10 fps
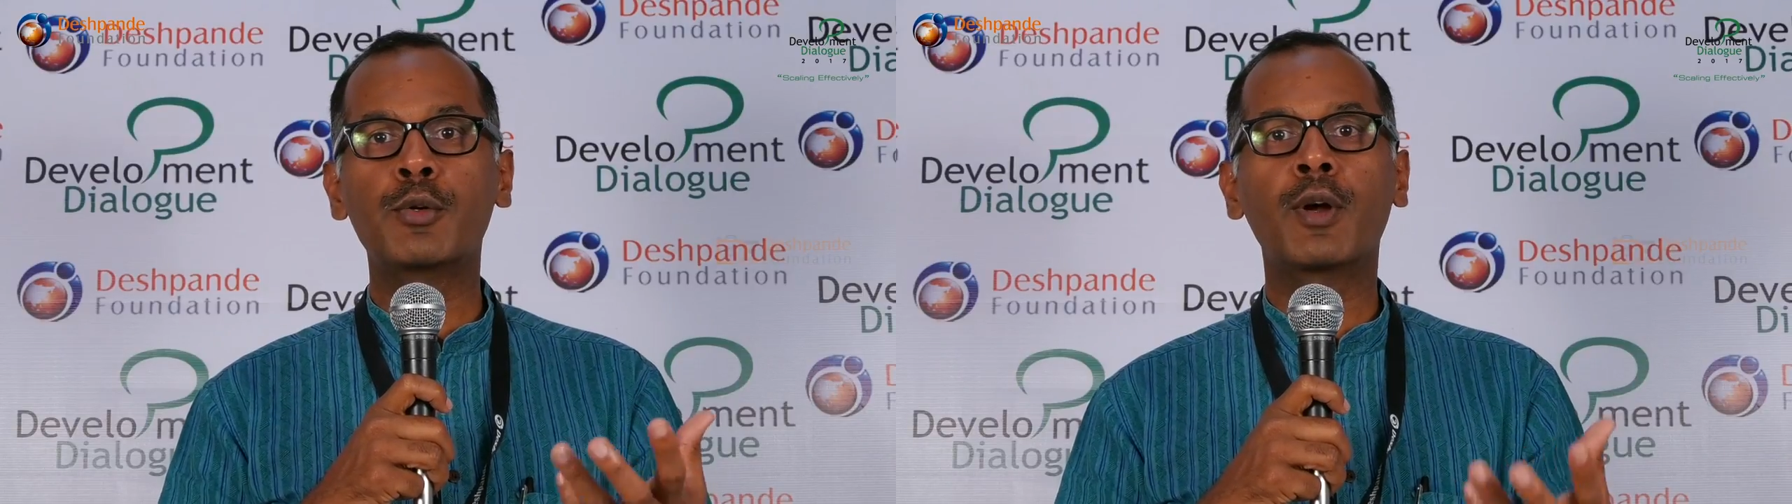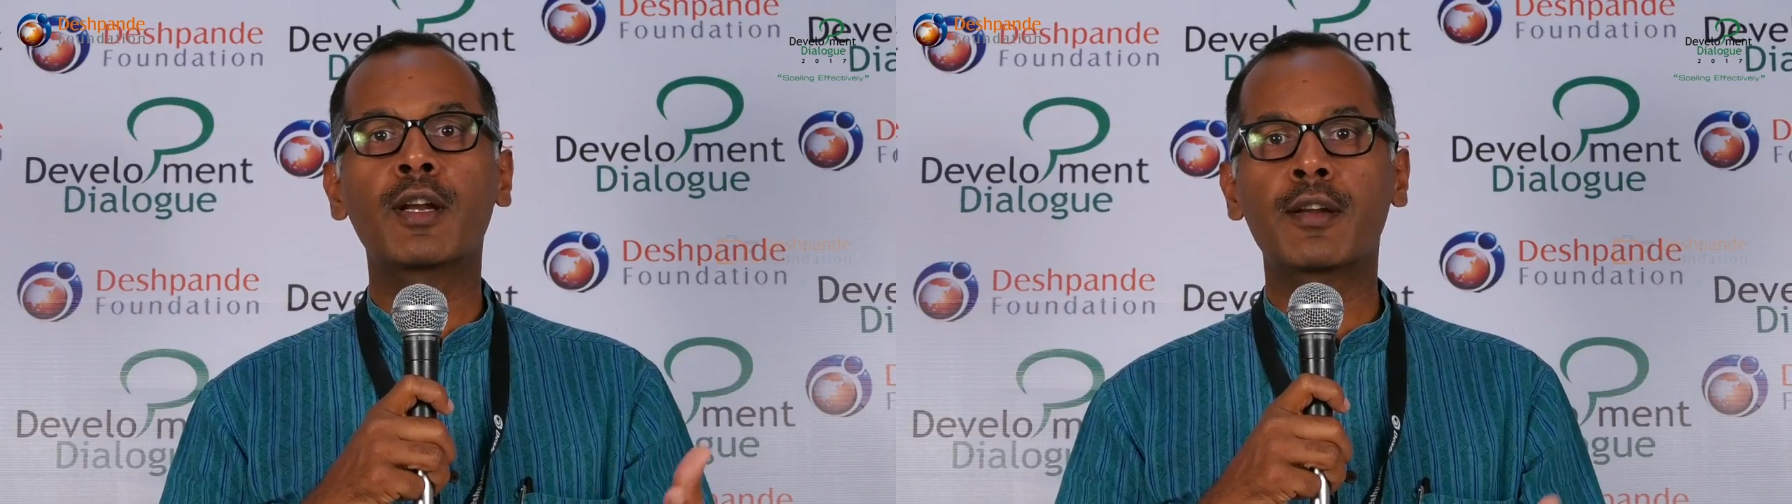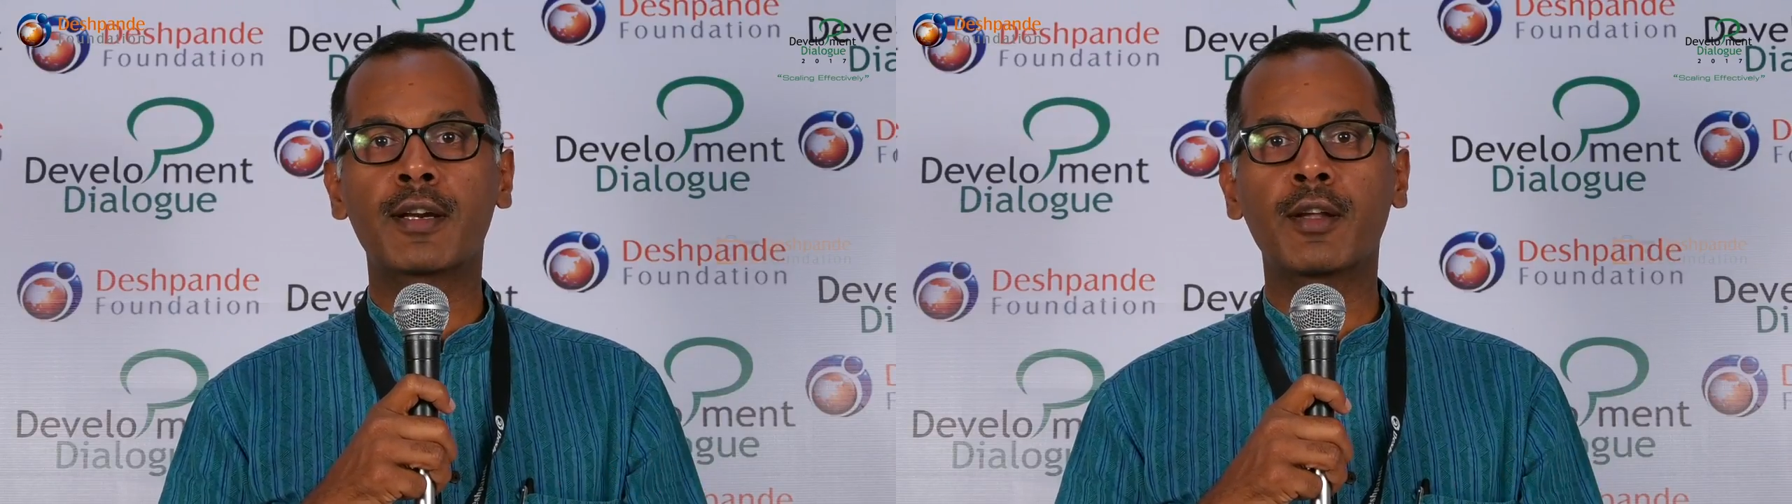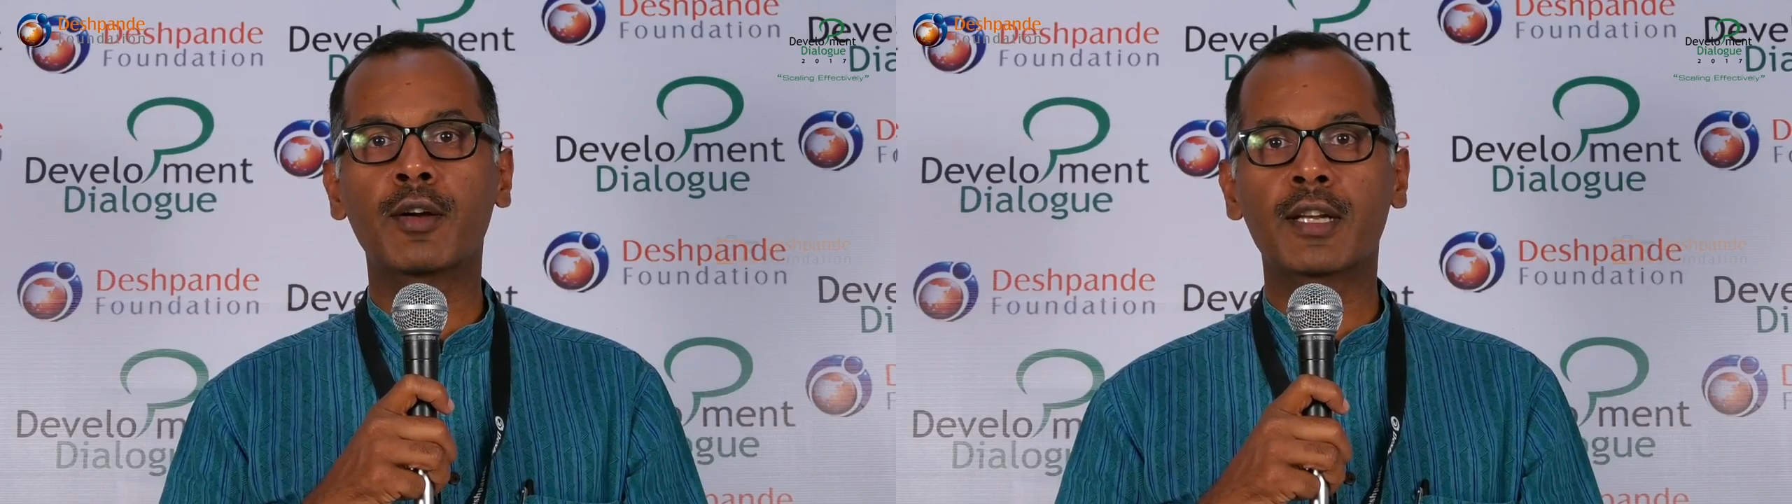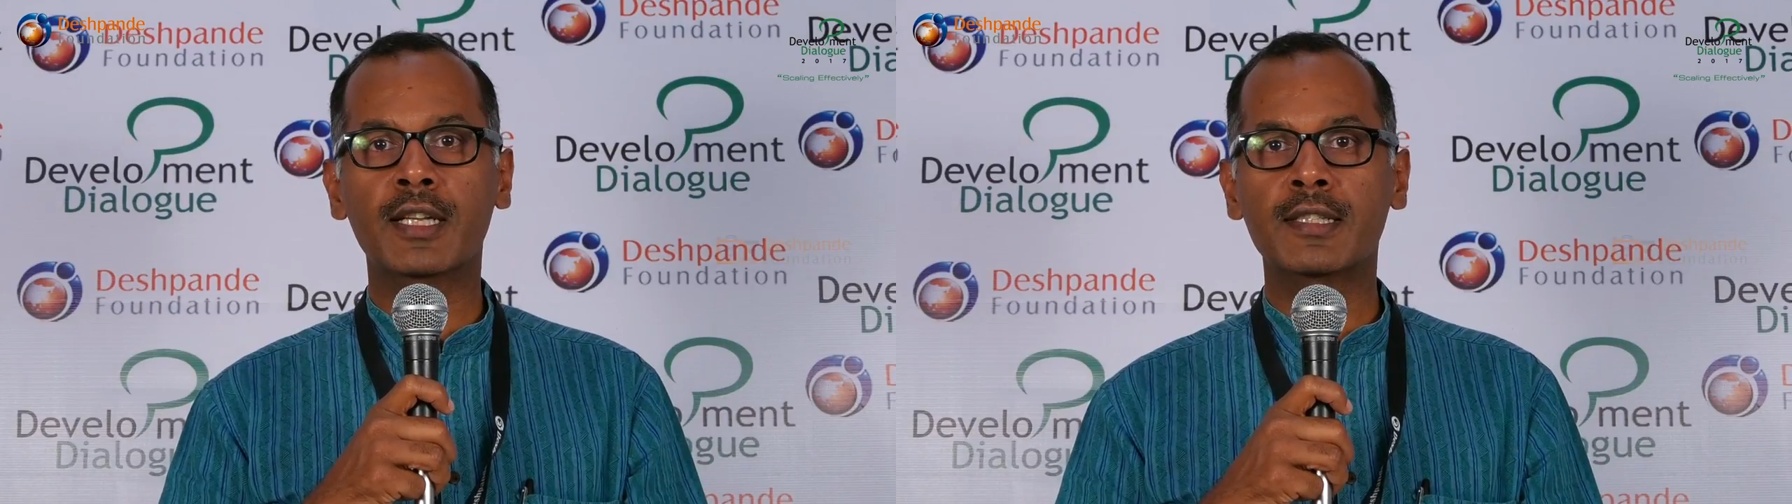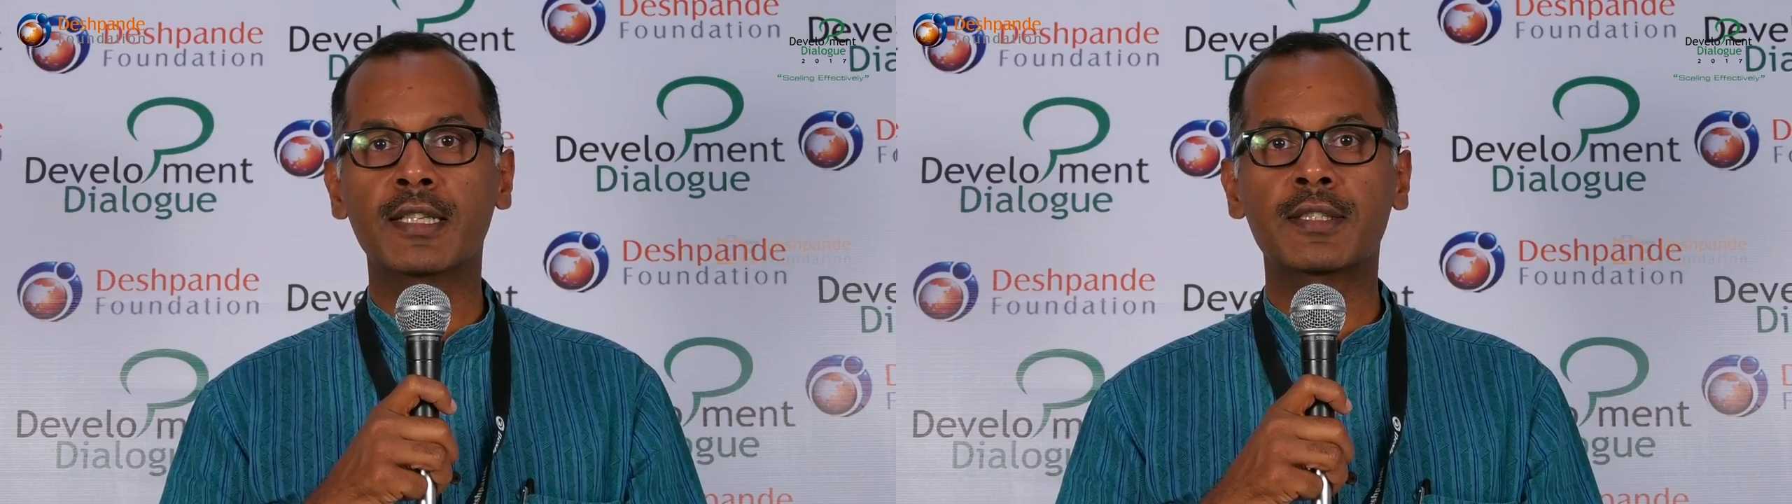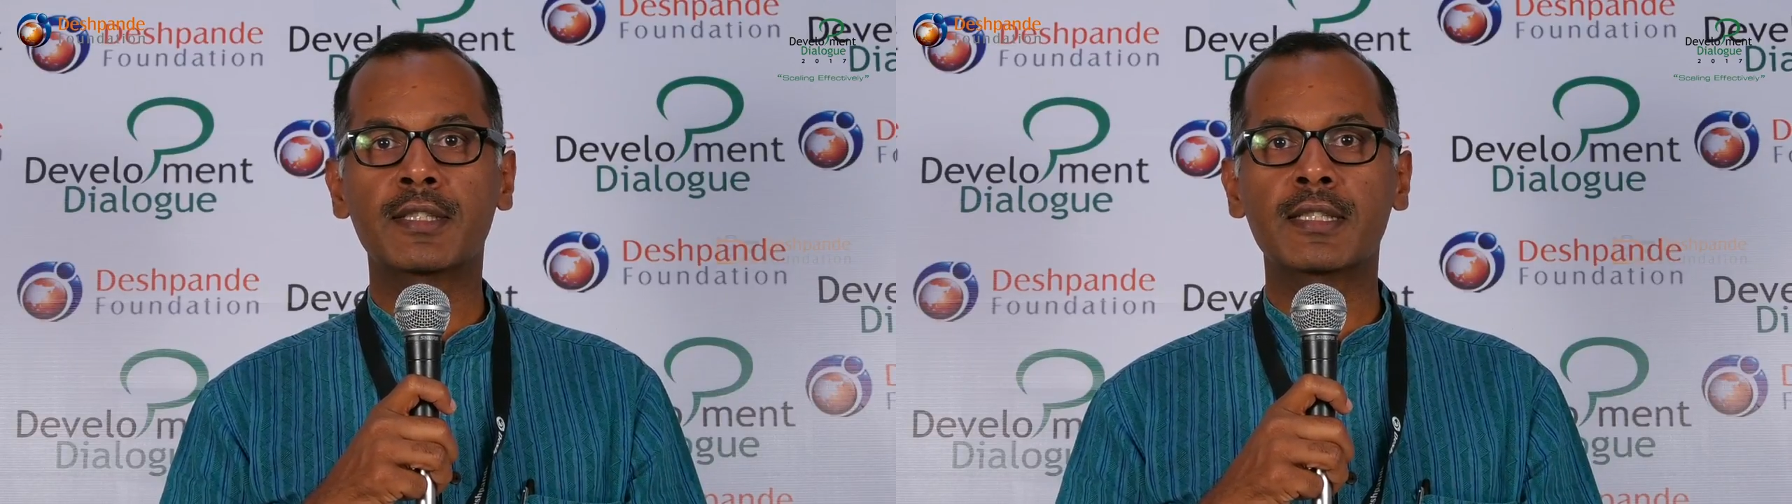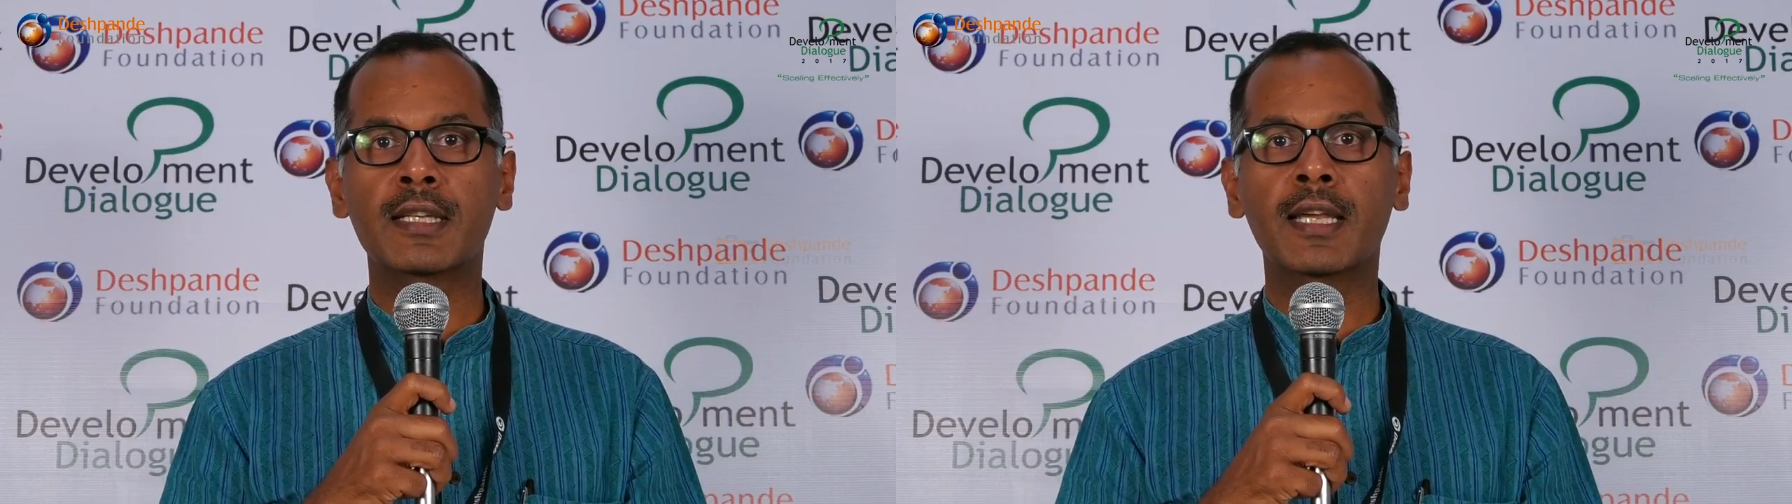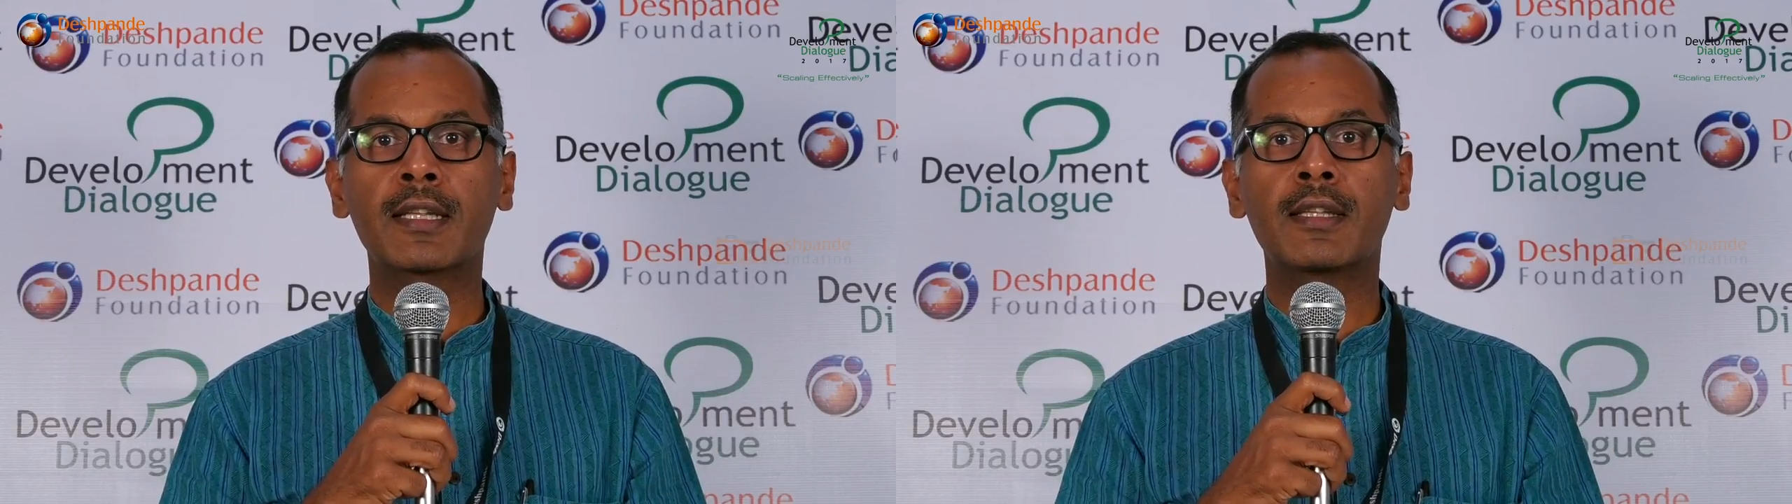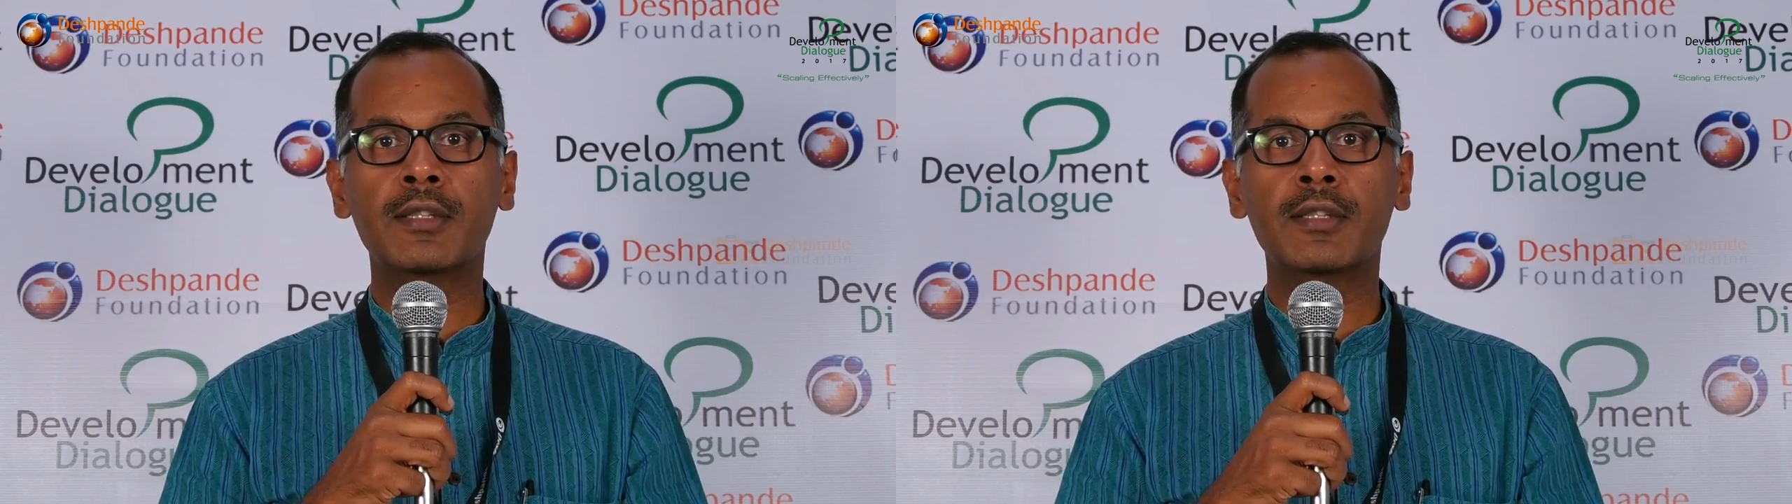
200 organizations like